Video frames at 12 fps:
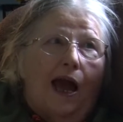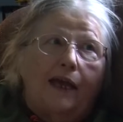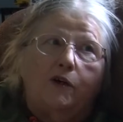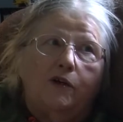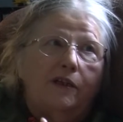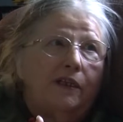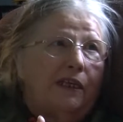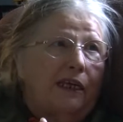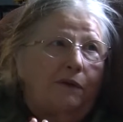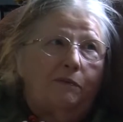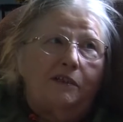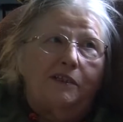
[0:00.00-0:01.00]
I couldn't get
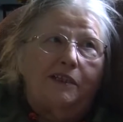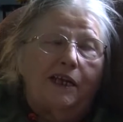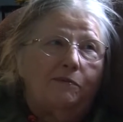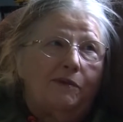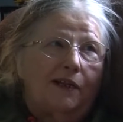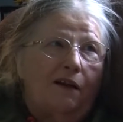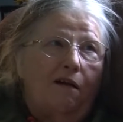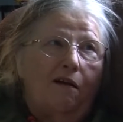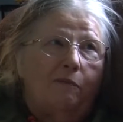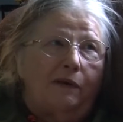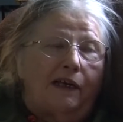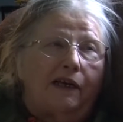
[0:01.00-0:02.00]
up the steps at all
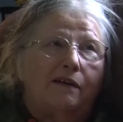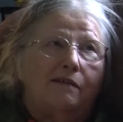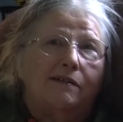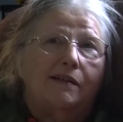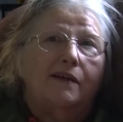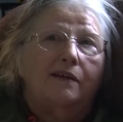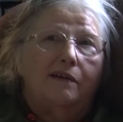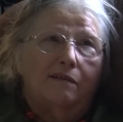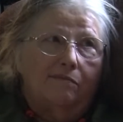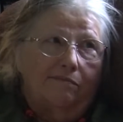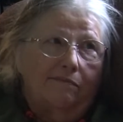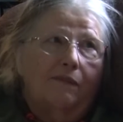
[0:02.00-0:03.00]
because
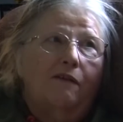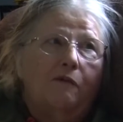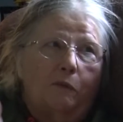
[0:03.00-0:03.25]
of a